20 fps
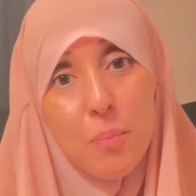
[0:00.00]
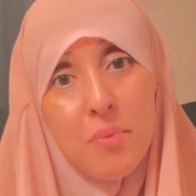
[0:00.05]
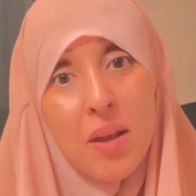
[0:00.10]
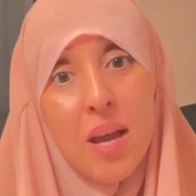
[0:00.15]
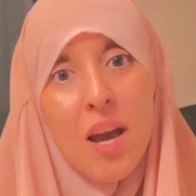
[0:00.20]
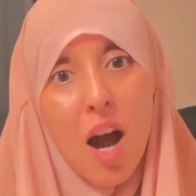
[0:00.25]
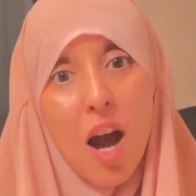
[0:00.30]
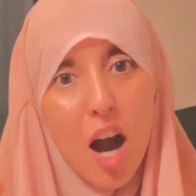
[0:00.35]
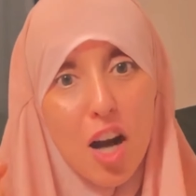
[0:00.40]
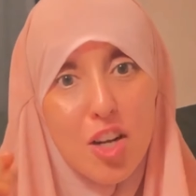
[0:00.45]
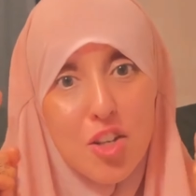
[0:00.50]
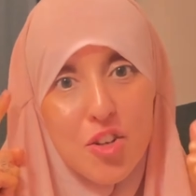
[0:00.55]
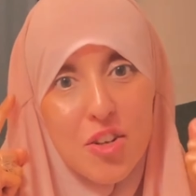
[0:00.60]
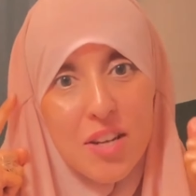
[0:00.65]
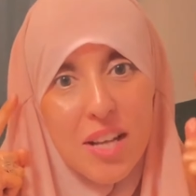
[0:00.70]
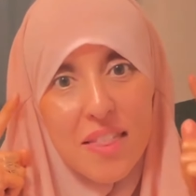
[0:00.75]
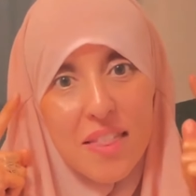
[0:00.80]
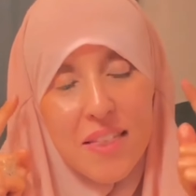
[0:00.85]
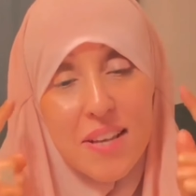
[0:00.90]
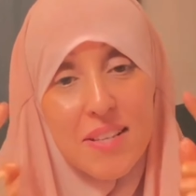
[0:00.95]
Underneath
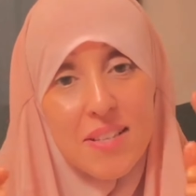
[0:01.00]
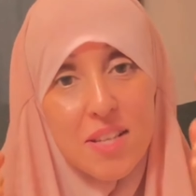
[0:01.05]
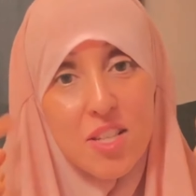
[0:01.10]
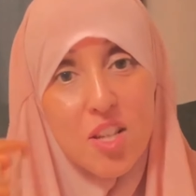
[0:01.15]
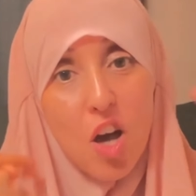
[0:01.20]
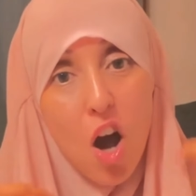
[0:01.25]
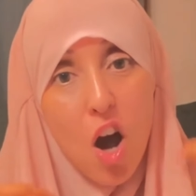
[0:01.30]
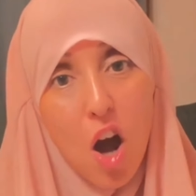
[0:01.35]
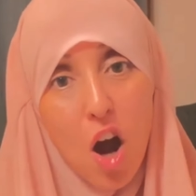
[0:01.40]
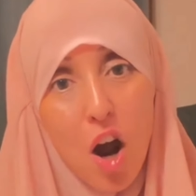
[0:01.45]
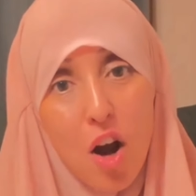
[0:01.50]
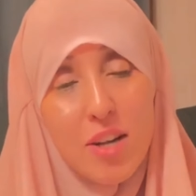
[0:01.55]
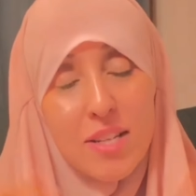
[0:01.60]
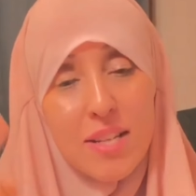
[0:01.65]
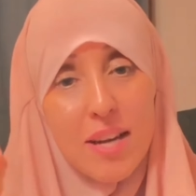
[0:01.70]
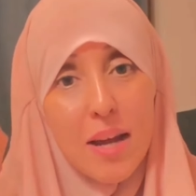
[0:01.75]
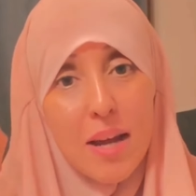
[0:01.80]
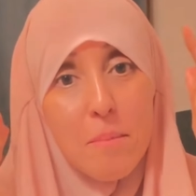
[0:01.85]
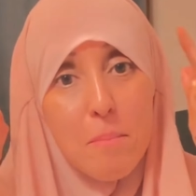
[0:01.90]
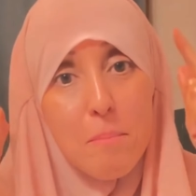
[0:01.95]
this is a heart
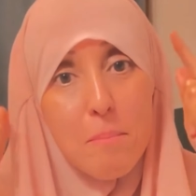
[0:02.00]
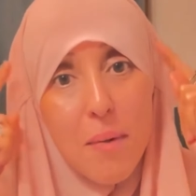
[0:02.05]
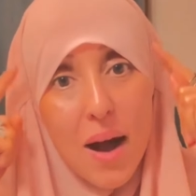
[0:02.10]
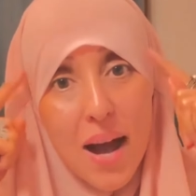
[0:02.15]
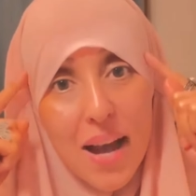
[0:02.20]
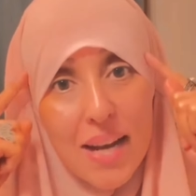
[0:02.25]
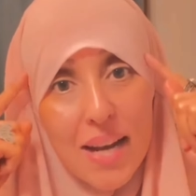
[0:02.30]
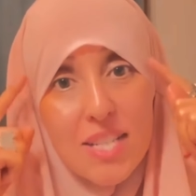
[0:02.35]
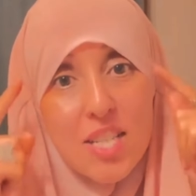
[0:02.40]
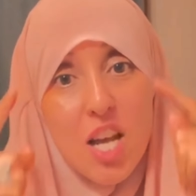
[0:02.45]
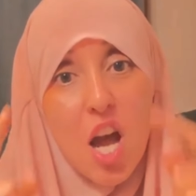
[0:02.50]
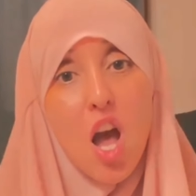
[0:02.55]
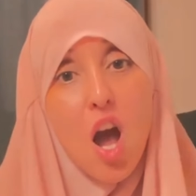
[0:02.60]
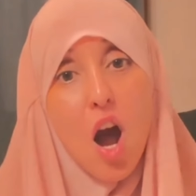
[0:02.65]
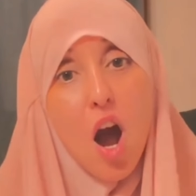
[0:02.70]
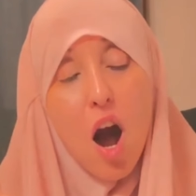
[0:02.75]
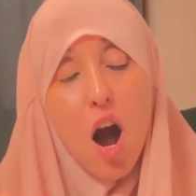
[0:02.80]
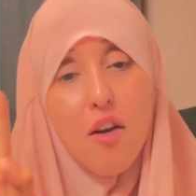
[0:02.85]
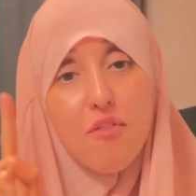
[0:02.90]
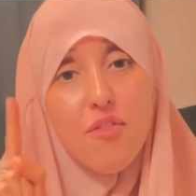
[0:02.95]
and mind
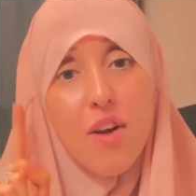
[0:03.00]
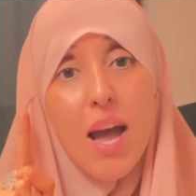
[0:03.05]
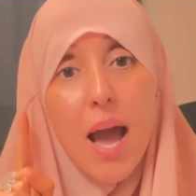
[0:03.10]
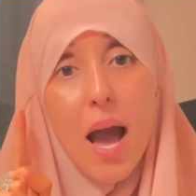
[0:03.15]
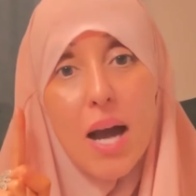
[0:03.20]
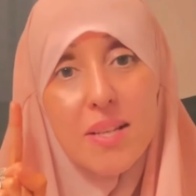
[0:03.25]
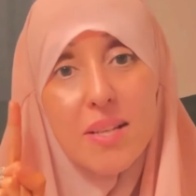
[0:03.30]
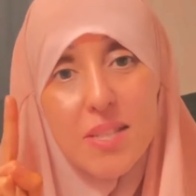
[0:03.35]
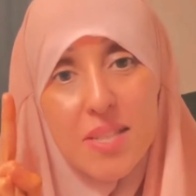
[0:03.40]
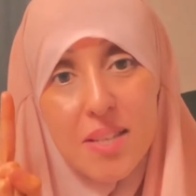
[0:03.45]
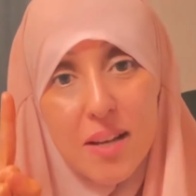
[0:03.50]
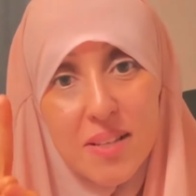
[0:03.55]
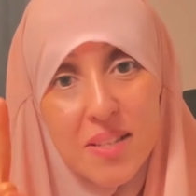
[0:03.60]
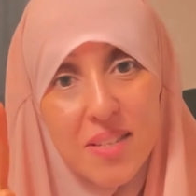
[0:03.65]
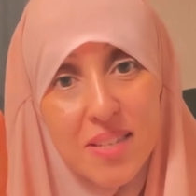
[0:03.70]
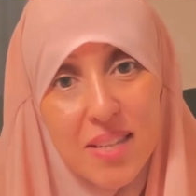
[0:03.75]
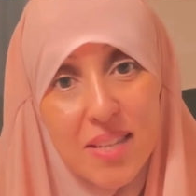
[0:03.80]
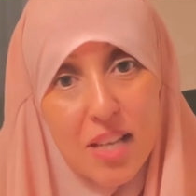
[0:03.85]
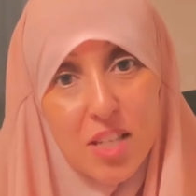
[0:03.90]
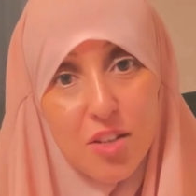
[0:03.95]
of a
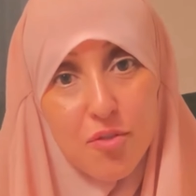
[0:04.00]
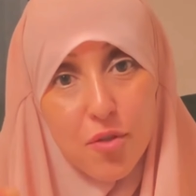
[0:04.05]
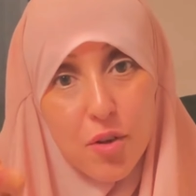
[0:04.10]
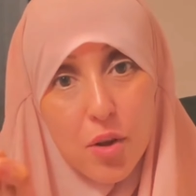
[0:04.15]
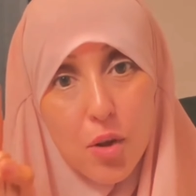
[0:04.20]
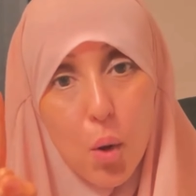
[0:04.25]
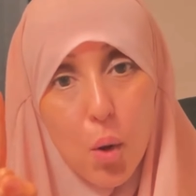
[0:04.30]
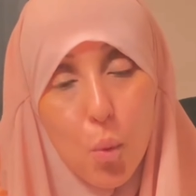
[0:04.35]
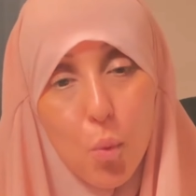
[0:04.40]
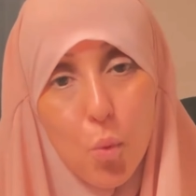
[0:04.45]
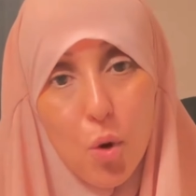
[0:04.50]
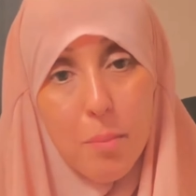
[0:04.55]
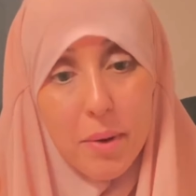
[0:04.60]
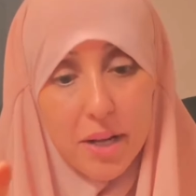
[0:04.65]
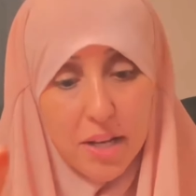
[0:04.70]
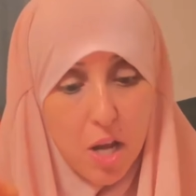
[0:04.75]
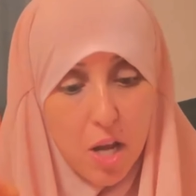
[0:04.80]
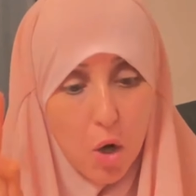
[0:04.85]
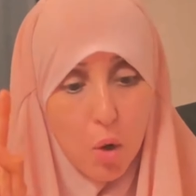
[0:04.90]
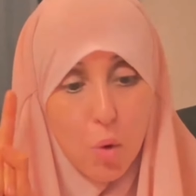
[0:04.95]
successful woman
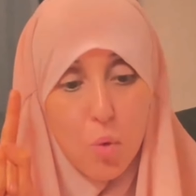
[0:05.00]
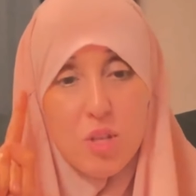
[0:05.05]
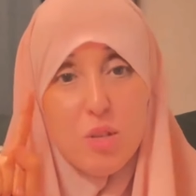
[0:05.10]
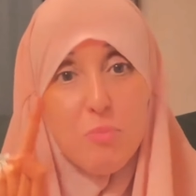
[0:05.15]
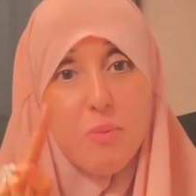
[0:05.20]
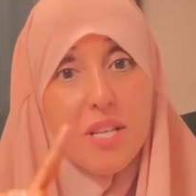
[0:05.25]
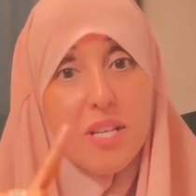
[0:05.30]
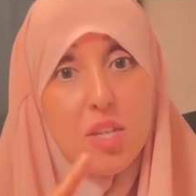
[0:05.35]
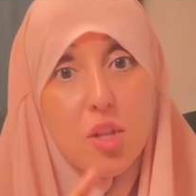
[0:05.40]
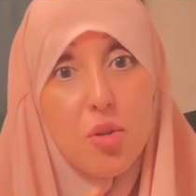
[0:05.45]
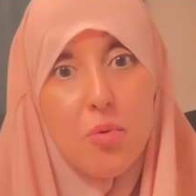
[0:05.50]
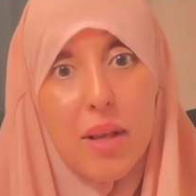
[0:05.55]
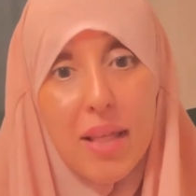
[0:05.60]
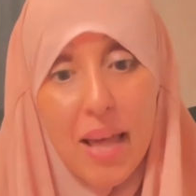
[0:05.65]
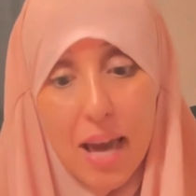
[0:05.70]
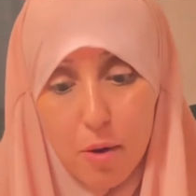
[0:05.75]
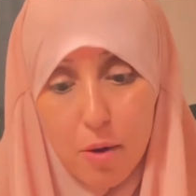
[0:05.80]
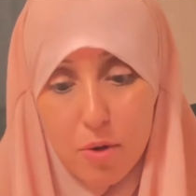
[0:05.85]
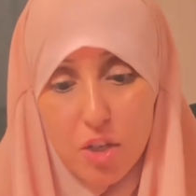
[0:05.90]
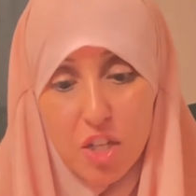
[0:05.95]
who speaks three
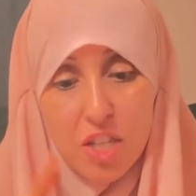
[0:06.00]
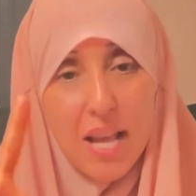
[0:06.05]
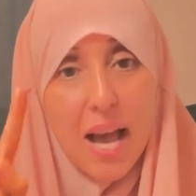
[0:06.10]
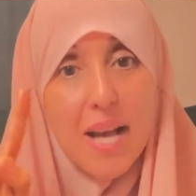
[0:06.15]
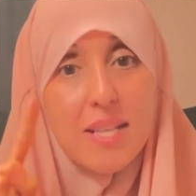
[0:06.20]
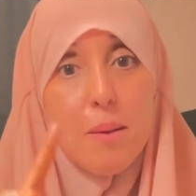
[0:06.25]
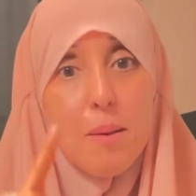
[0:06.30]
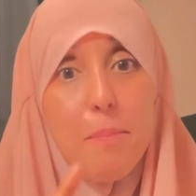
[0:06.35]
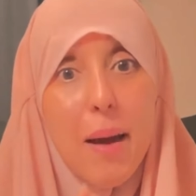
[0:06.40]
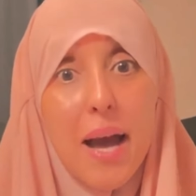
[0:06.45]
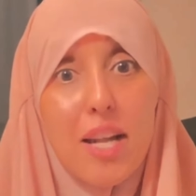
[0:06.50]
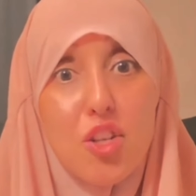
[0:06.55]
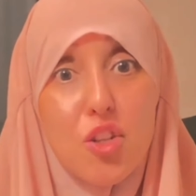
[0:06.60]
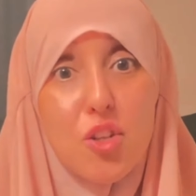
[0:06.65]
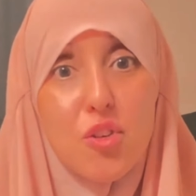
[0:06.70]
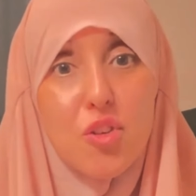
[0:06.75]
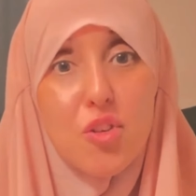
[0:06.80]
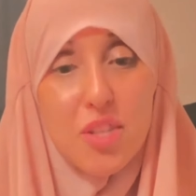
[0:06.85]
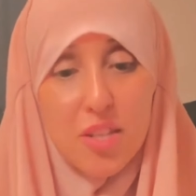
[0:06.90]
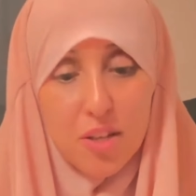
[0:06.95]
languages, has a bachelor's
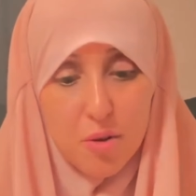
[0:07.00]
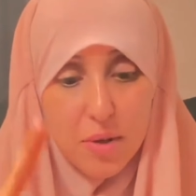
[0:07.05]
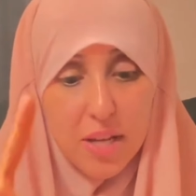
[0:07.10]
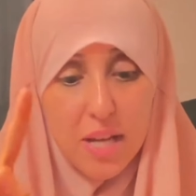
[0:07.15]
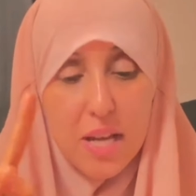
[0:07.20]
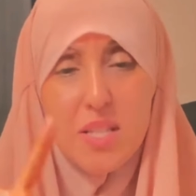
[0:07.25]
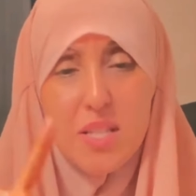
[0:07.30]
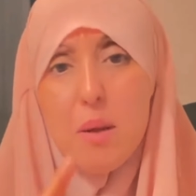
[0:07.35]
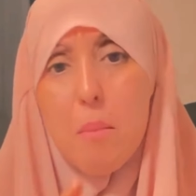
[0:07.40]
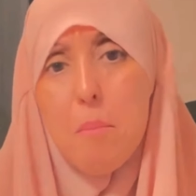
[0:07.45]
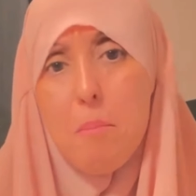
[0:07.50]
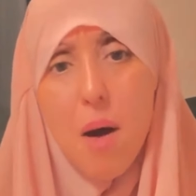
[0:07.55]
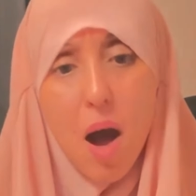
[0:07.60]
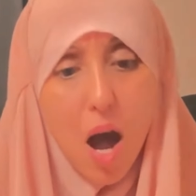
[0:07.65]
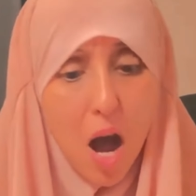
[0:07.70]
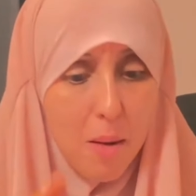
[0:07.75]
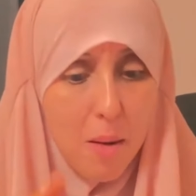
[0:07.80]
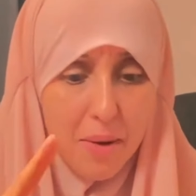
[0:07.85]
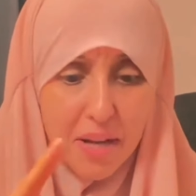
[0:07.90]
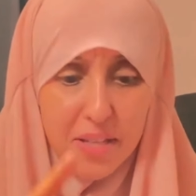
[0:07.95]
degree, is a mom,
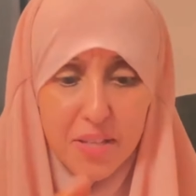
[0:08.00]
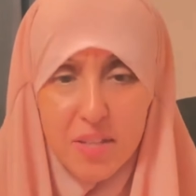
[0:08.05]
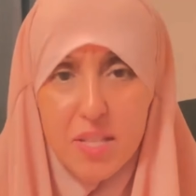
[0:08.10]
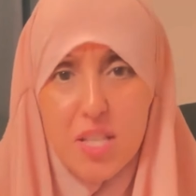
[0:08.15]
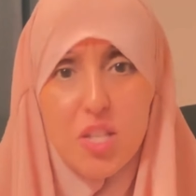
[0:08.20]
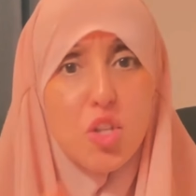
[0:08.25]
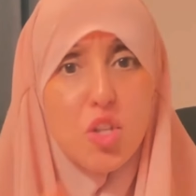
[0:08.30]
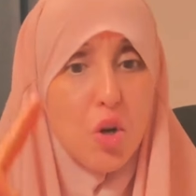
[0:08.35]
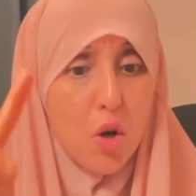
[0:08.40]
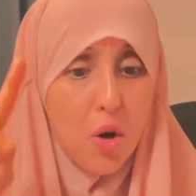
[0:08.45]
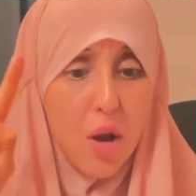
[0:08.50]
a sister,